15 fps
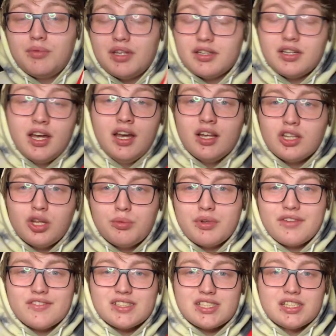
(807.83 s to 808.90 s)
And a little bit
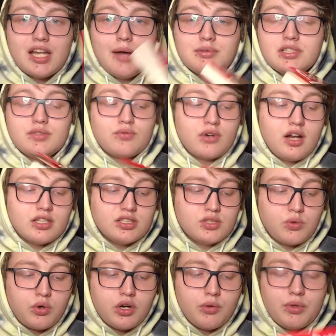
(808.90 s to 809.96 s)
of a synopsis for
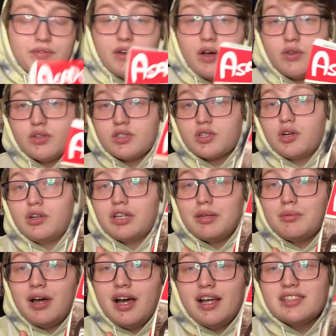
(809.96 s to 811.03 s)
Asadora: we follow this girl
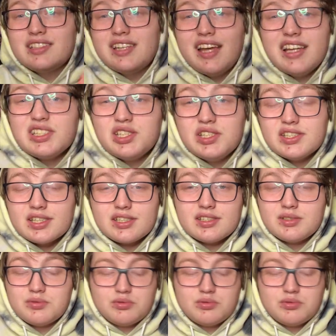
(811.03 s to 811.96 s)
named Asa, as she's a